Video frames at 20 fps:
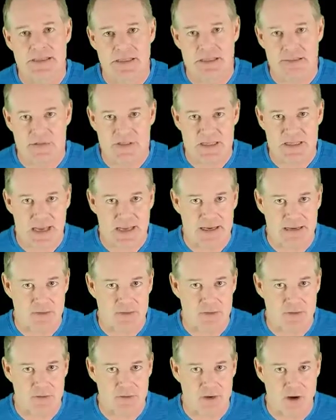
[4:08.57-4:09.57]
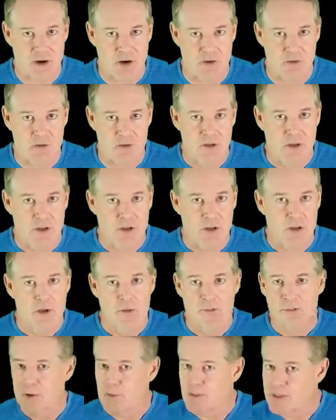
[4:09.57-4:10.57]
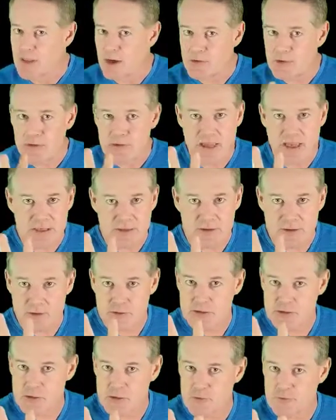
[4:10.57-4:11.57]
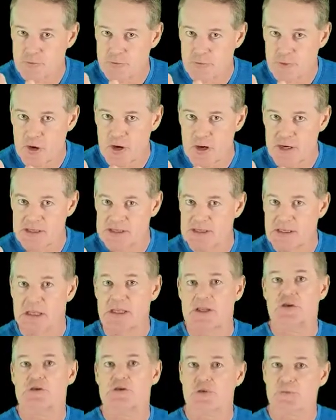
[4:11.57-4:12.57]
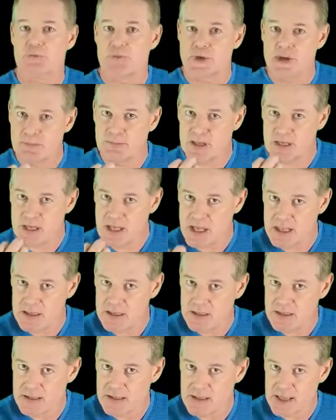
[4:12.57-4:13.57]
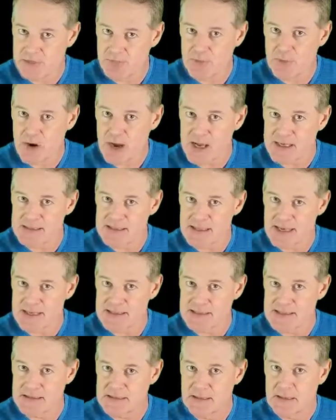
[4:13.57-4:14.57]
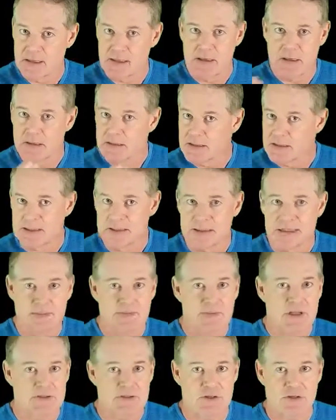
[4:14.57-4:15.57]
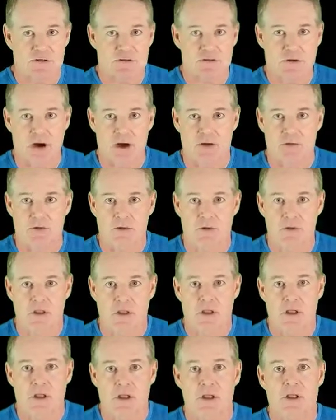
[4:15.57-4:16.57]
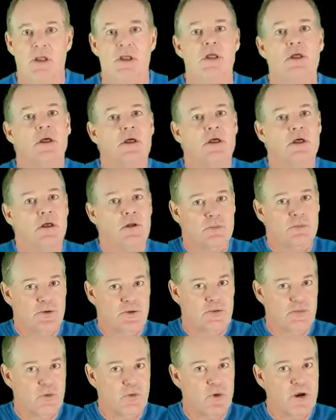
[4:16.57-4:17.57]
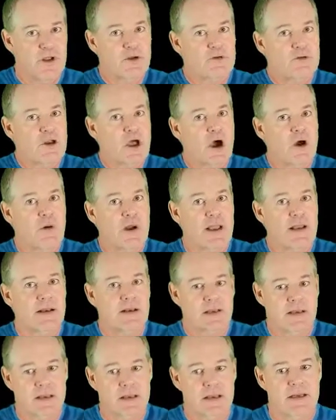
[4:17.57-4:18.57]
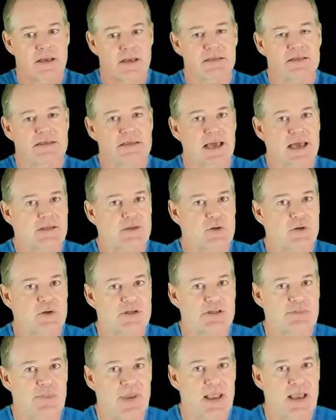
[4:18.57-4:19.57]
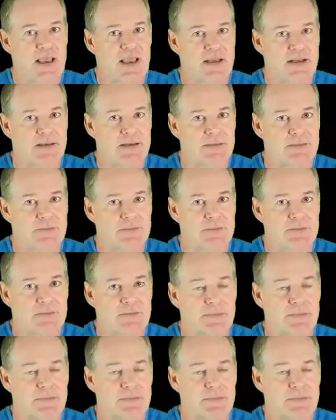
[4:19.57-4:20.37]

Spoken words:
The team's starting to grow. But without you getting those 2 first, and you should bring me in that process, the team doesn't grow. Before you know it, it'll start to expand.